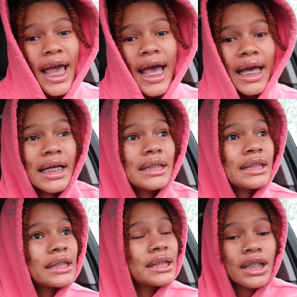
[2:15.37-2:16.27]

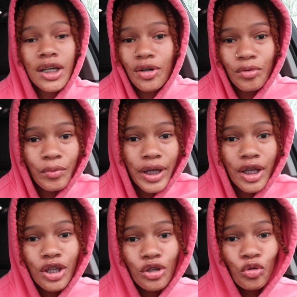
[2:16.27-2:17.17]
as, you know, we
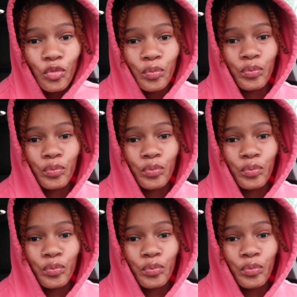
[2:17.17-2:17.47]
get cute.